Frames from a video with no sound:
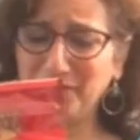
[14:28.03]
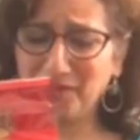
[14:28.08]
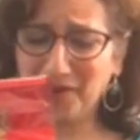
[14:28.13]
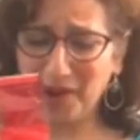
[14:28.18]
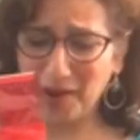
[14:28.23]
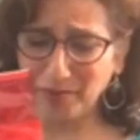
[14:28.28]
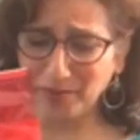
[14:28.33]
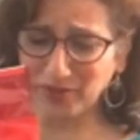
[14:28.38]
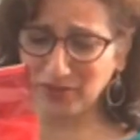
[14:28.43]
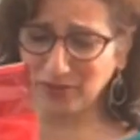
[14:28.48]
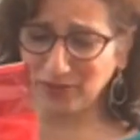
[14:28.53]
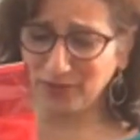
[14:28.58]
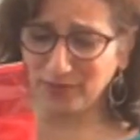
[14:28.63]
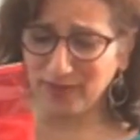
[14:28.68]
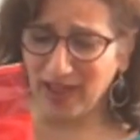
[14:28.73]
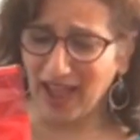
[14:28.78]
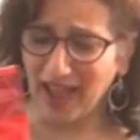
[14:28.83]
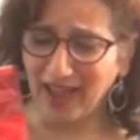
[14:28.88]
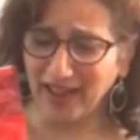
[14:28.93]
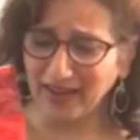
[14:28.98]
grams of
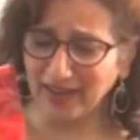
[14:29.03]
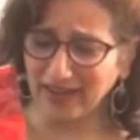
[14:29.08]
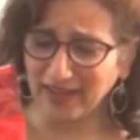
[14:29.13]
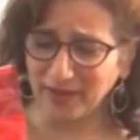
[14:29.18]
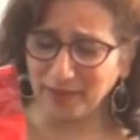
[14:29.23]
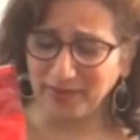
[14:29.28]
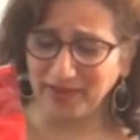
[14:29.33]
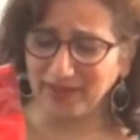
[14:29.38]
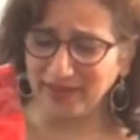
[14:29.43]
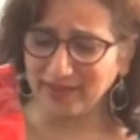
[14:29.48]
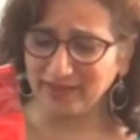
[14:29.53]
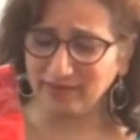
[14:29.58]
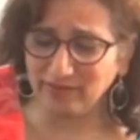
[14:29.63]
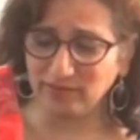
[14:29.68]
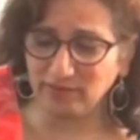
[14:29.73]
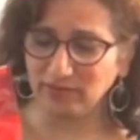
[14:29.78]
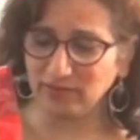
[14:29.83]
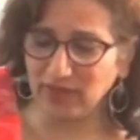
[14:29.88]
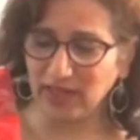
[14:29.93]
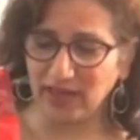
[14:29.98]
fat. I mean,
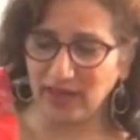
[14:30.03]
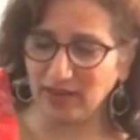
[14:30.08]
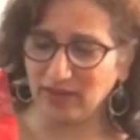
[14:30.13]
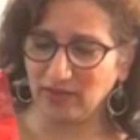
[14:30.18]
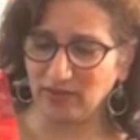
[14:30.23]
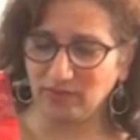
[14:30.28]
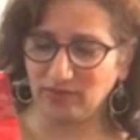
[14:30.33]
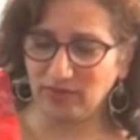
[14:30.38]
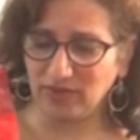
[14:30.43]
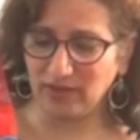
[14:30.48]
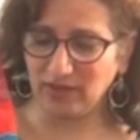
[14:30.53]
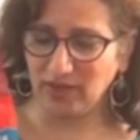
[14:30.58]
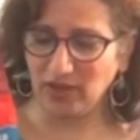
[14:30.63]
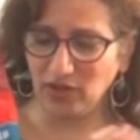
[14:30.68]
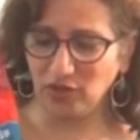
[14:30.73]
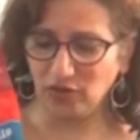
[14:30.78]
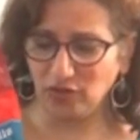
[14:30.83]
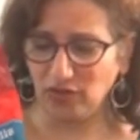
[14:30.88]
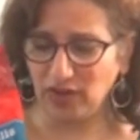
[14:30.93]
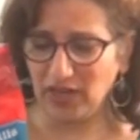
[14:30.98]
like the
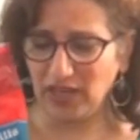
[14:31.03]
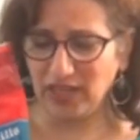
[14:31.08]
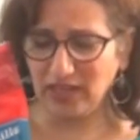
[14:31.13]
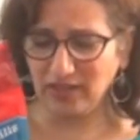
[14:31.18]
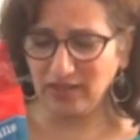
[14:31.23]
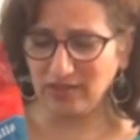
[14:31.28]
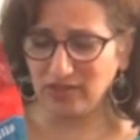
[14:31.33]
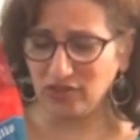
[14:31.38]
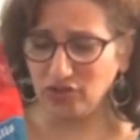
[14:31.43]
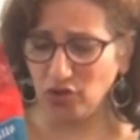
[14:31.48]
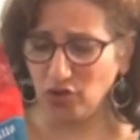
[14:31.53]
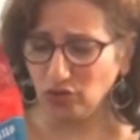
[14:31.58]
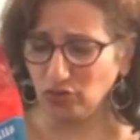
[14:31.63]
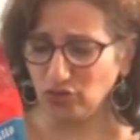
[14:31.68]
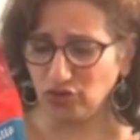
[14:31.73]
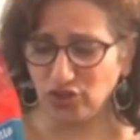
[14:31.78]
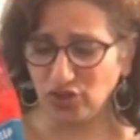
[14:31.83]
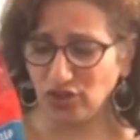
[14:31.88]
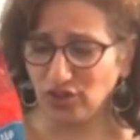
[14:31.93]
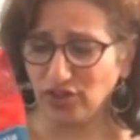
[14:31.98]
ingredients, no
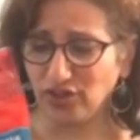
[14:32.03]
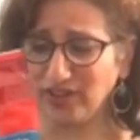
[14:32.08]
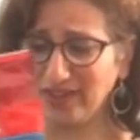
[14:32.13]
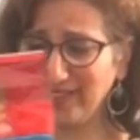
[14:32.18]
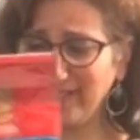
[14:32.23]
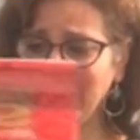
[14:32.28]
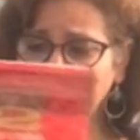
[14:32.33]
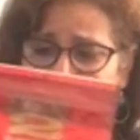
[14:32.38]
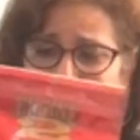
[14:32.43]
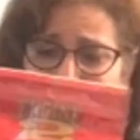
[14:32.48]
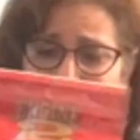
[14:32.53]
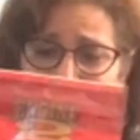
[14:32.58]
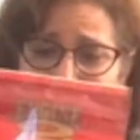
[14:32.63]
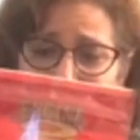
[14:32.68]
sugar in this.